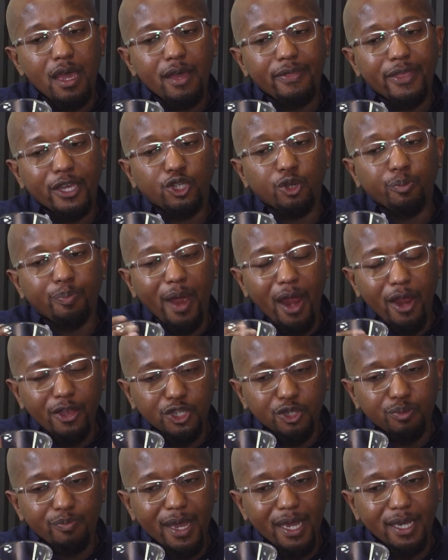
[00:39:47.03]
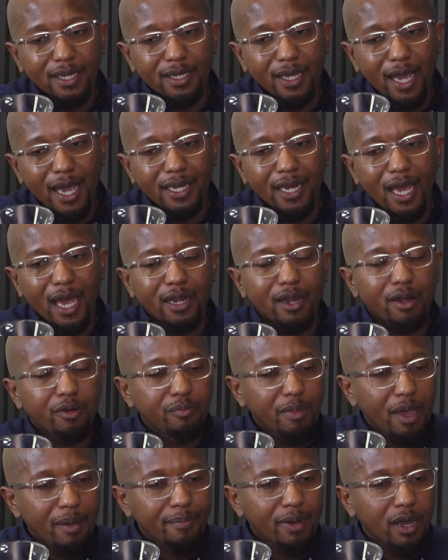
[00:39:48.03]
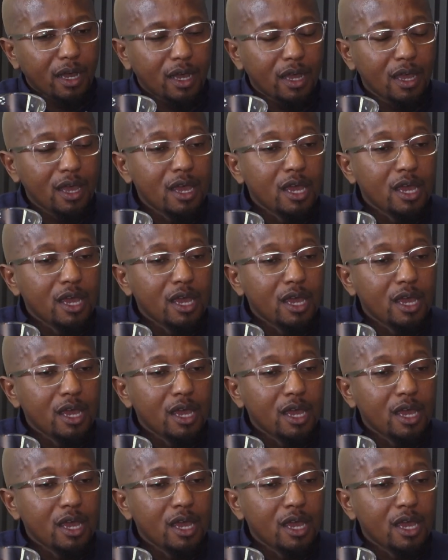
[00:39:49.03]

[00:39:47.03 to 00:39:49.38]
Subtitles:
that your parents made, and I remember